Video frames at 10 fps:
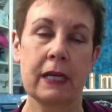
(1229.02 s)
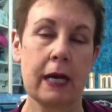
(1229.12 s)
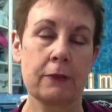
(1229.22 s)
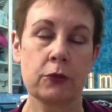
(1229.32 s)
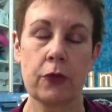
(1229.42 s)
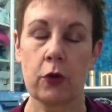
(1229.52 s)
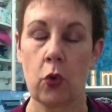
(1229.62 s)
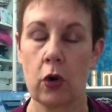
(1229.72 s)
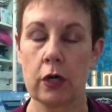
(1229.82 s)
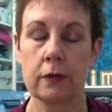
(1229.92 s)
but it comes with a
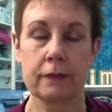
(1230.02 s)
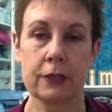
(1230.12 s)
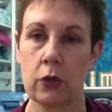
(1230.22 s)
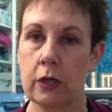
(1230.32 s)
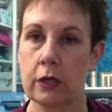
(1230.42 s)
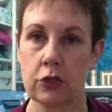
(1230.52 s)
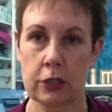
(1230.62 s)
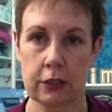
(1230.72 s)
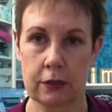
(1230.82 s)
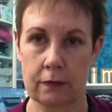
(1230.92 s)
cord, so you can
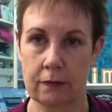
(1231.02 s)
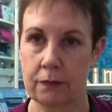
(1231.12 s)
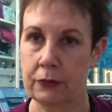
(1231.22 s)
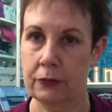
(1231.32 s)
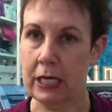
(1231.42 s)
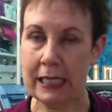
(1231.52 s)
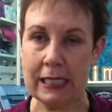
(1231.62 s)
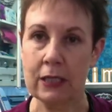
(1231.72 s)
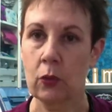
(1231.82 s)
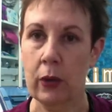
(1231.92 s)
just plug it
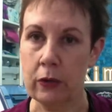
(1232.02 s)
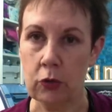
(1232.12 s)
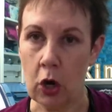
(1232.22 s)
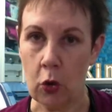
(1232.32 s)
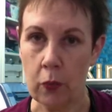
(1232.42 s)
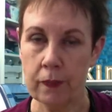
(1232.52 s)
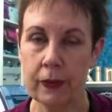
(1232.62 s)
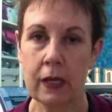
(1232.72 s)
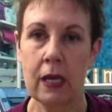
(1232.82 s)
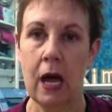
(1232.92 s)
in and away you go.
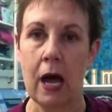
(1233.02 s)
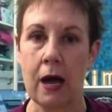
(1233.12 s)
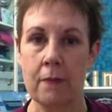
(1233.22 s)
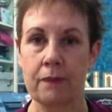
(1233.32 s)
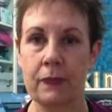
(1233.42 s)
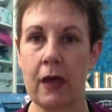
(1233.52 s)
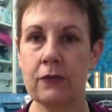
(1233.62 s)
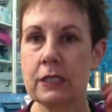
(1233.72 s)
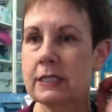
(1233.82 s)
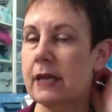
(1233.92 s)
Um,
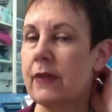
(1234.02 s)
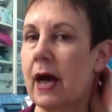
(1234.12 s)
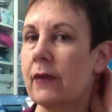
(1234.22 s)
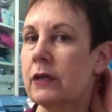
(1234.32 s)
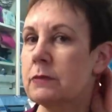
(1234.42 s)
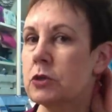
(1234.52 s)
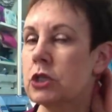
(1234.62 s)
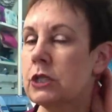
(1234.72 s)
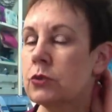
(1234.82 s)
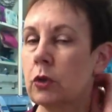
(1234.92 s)
having said that, these
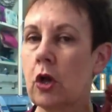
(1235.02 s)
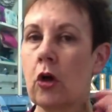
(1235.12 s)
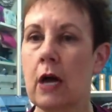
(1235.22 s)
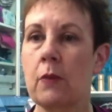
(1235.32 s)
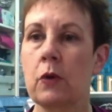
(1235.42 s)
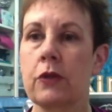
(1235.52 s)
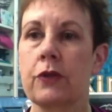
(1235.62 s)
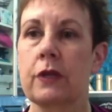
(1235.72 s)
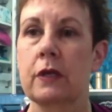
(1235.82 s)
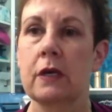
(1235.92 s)
machines will all come
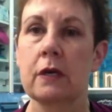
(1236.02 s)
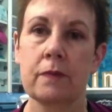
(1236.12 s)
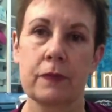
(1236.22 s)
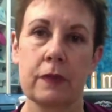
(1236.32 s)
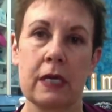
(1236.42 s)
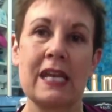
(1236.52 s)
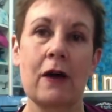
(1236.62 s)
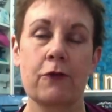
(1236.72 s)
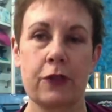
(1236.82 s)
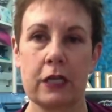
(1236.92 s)
with
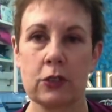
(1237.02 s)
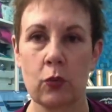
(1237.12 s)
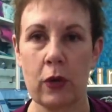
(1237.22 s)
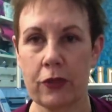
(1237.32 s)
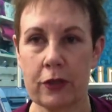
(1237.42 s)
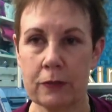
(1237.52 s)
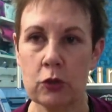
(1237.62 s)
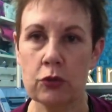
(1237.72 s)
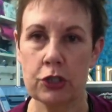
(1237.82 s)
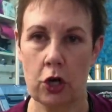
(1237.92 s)
enough things with them
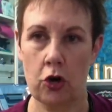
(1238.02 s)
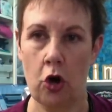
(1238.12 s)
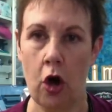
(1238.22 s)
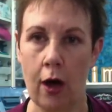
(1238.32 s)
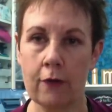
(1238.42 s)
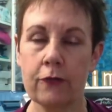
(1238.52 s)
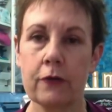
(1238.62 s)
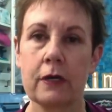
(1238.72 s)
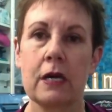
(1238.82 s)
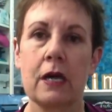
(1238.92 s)
to start off.
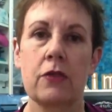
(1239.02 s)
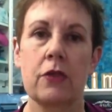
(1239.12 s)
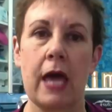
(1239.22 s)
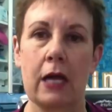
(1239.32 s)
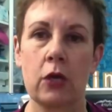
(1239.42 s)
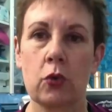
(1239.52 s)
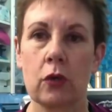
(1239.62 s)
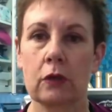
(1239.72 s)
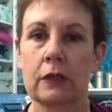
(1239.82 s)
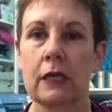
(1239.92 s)
The
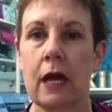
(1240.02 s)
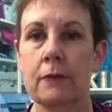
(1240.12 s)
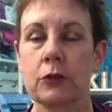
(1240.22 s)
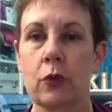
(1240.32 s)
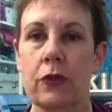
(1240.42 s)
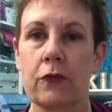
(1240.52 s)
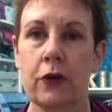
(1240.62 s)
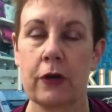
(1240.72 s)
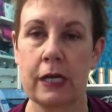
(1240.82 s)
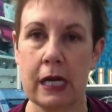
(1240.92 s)
AccuQuilt comes with a
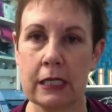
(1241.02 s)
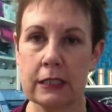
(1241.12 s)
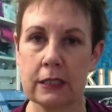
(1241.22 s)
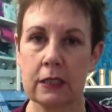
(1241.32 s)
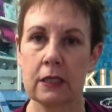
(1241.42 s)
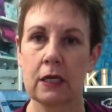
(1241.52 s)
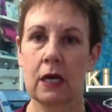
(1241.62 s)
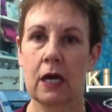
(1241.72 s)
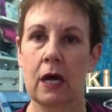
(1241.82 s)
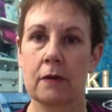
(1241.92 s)
very nice,
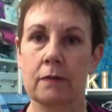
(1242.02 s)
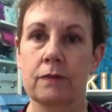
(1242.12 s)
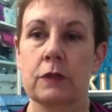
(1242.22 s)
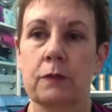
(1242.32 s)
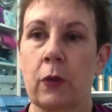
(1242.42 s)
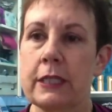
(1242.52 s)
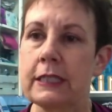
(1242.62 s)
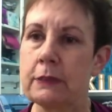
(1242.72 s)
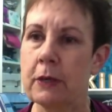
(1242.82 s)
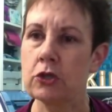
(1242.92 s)
um, what is
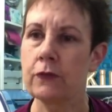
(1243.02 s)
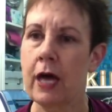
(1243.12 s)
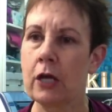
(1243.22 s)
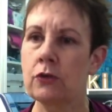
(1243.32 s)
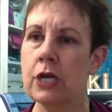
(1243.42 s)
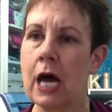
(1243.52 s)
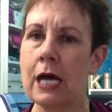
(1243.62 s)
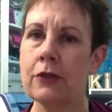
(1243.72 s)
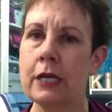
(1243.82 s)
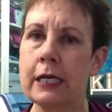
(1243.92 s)
it, special value die,
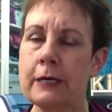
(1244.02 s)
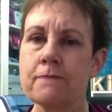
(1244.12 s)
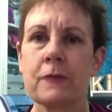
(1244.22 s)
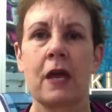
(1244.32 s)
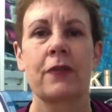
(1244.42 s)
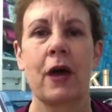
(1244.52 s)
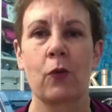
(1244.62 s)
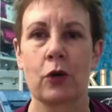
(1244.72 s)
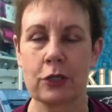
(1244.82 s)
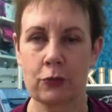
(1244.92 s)
I think. That
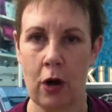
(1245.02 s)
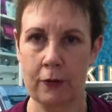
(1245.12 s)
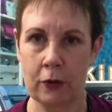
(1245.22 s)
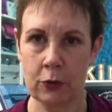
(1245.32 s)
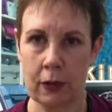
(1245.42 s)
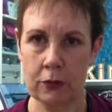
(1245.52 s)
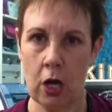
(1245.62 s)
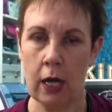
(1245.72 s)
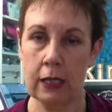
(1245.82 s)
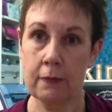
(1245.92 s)
works. Rob knows what I'm
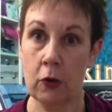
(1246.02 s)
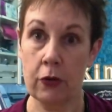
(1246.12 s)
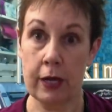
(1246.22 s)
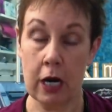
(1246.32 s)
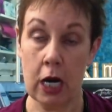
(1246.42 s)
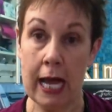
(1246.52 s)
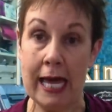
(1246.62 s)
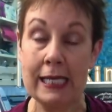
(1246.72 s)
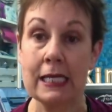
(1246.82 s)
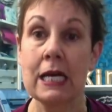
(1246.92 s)
talking about there.
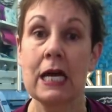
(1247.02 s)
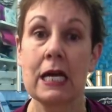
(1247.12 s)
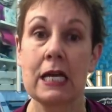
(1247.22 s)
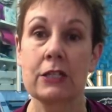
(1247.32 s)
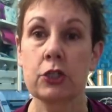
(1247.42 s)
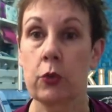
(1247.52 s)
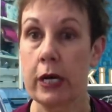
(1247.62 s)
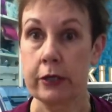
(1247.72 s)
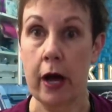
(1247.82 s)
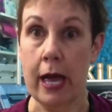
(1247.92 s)
And it's a
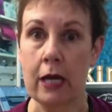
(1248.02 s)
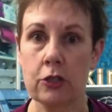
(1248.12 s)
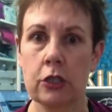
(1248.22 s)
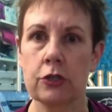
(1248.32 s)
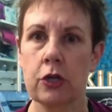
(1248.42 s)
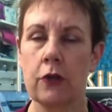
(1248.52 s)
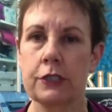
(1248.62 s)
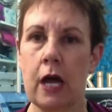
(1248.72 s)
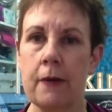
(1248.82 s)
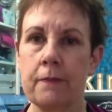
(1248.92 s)
great die, actually, use it all the
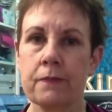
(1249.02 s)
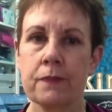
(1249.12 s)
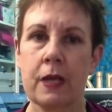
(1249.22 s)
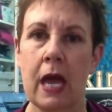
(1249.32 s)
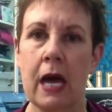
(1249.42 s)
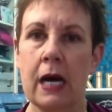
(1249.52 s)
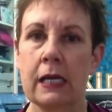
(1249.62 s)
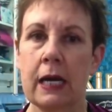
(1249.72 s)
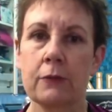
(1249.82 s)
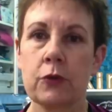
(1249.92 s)
time. And
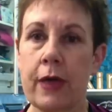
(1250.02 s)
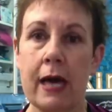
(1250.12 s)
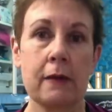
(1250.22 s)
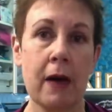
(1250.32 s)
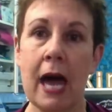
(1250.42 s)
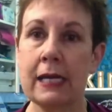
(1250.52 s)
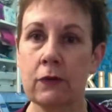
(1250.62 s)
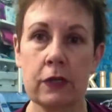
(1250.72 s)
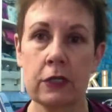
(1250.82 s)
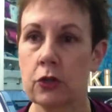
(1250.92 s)
it comes with that and a mat and
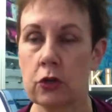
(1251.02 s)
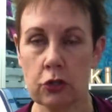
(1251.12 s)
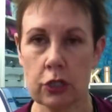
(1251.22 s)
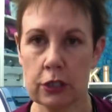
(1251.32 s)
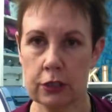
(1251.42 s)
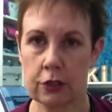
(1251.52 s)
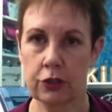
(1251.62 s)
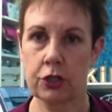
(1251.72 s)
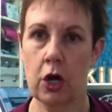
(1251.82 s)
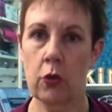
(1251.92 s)
everything, so you can just
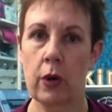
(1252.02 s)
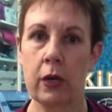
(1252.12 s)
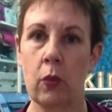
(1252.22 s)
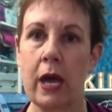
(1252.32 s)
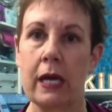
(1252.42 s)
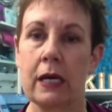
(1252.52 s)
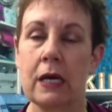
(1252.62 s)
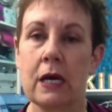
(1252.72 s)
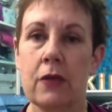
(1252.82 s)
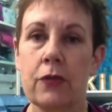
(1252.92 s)
start right away.
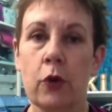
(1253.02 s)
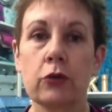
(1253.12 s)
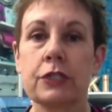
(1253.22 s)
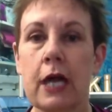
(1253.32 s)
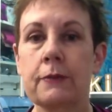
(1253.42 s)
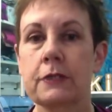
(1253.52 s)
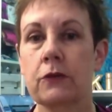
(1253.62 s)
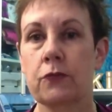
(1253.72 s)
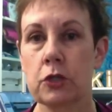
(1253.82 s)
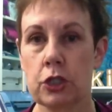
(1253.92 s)
Those types
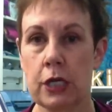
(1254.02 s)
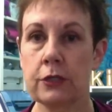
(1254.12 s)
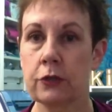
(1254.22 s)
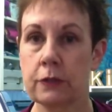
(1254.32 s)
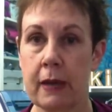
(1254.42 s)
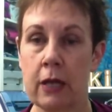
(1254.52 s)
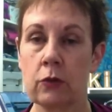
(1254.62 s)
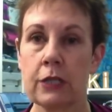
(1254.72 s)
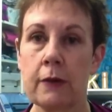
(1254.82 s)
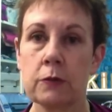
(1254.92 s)
of machines, those
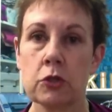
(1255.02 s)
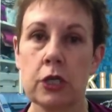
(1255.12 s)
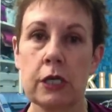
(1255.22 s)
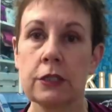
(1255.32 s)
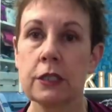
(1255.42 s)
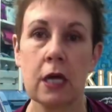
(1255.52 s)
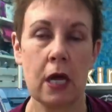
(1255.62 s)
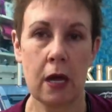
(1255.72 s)
manual types machines,